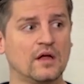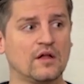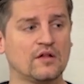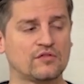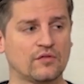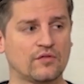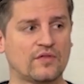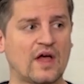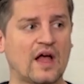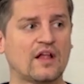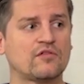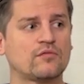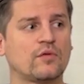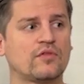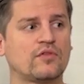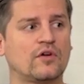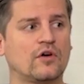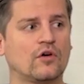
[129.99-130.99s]
So that's
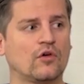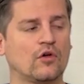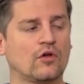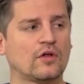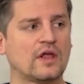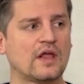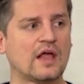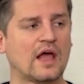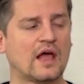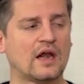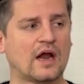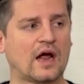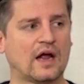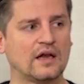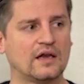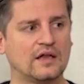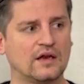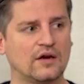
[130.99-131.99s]
what they're looking at,
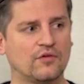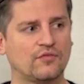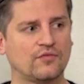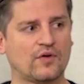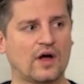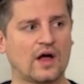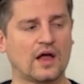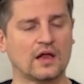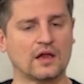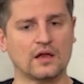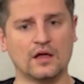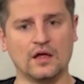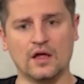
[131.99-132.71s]
identifying